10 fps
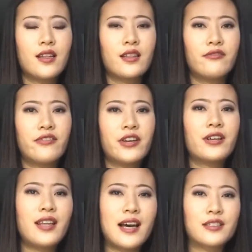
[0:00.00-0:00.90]
The
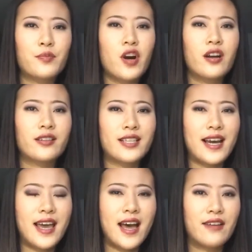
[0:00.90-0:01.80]
very last product I
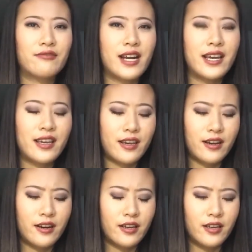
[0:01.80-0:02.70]
have right
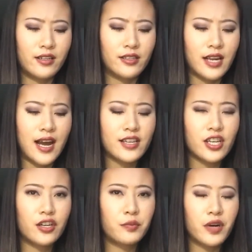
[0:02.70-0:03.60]
here is
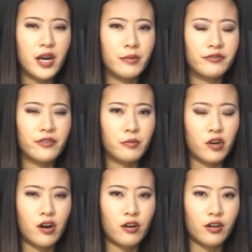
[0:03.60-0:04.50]
eyeshadow primer from
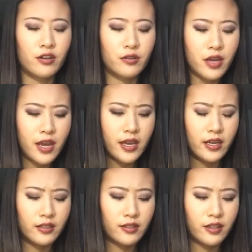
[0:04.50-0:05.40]
Cargo.
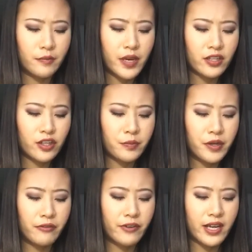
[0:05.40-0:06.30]
It is their Picture
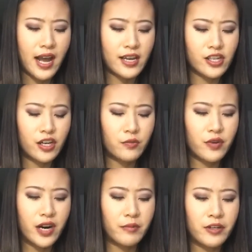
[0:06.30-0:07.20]
Perfect eyeshadow
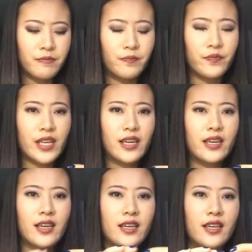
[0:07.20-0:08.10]
primer.
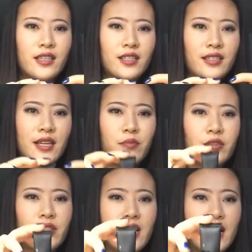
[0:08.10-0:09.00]
It's a
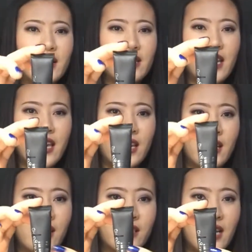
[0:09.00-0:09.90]
sample size
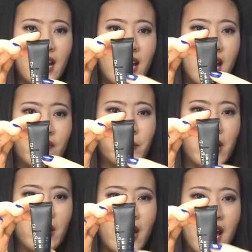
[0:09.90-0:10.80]
and I have
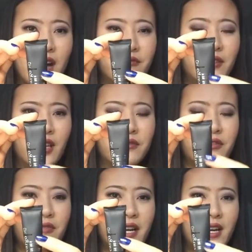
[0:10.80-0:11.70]
about half
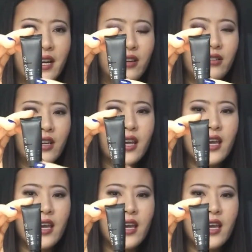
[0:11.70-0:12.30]
left right now.